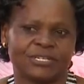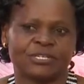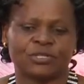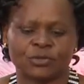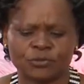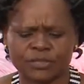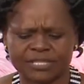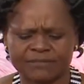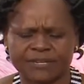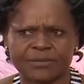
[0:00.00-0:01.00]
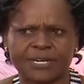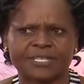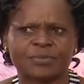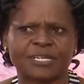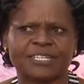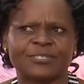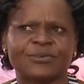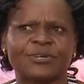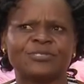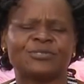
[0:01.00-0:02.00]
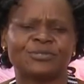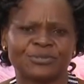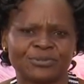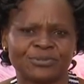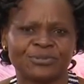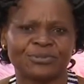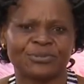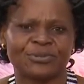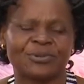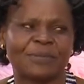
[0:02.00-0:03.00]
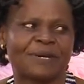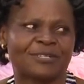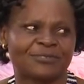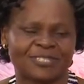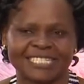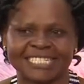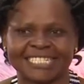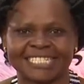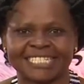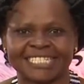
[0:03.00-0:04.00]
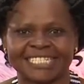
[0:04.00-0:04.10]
So whatever your husband is going through, you are part of it. Mm.